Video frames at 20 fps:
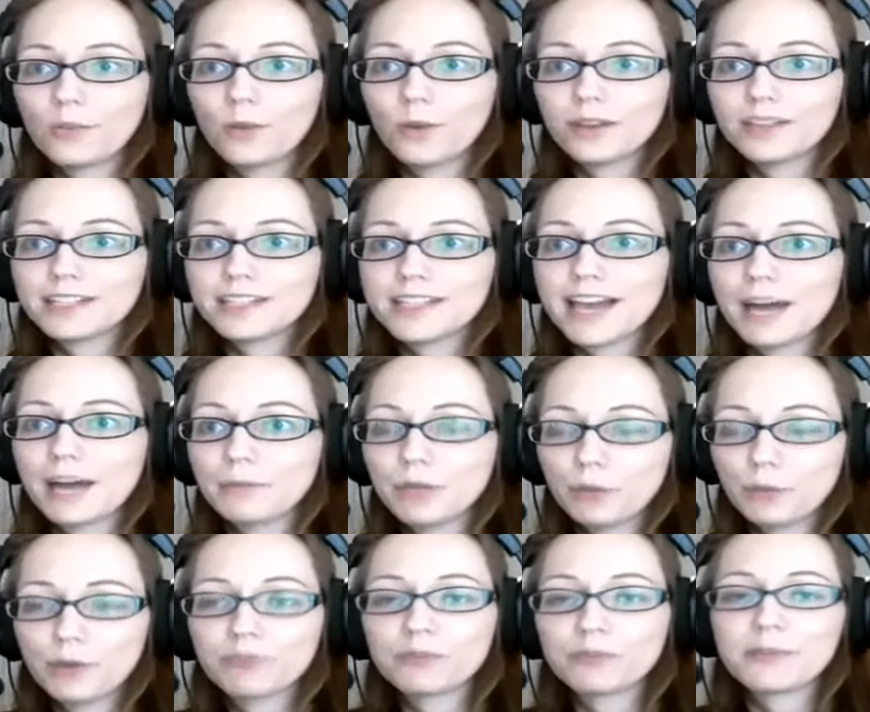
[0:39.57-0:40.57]
when this
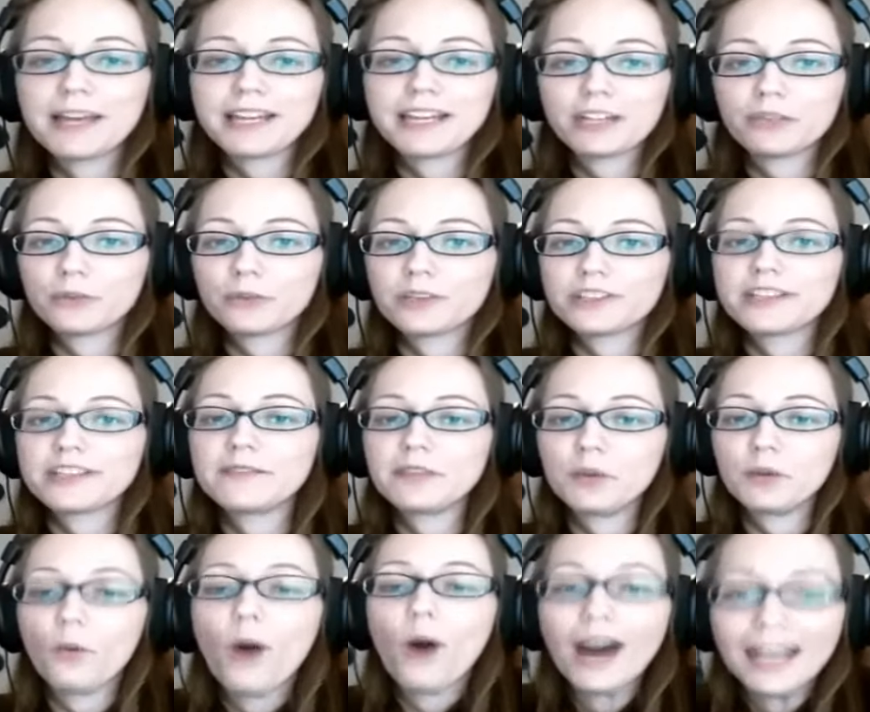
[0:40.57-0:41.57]
happened. It went from ninety-three to
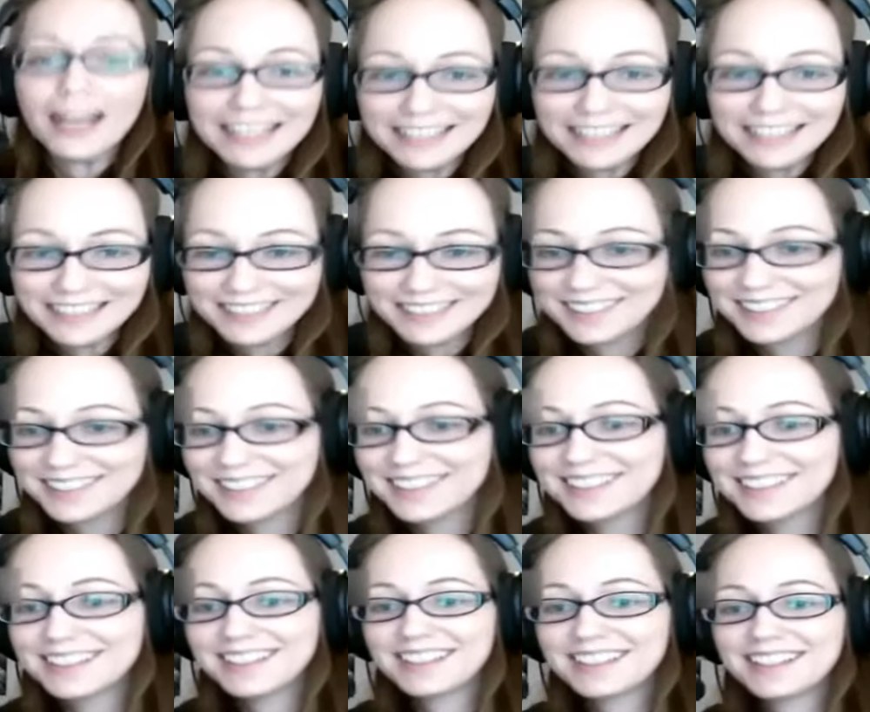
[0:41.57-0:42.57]
seventy-one.
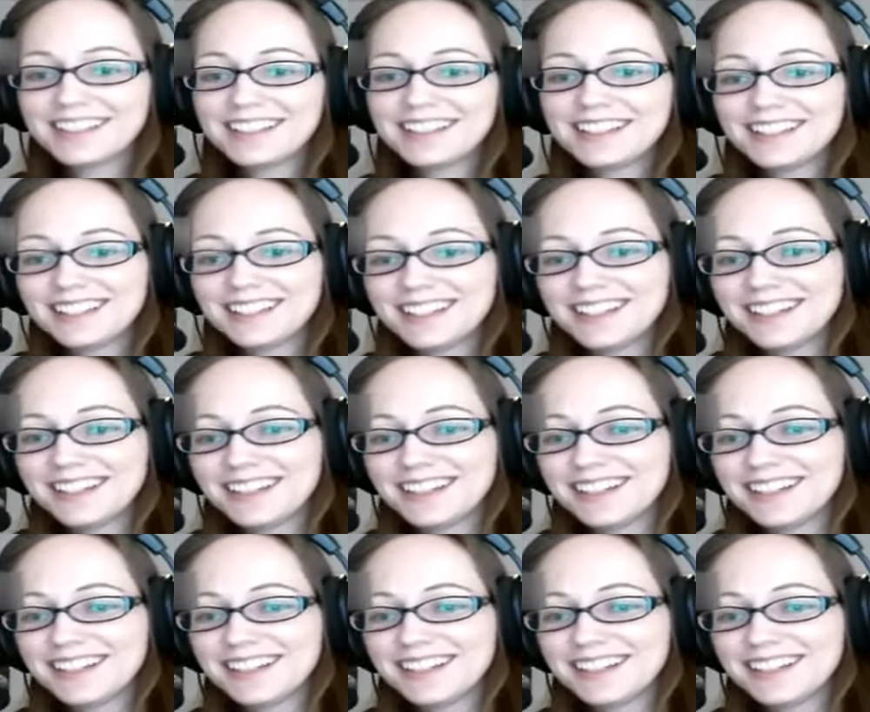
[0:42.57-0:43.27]
Yeah,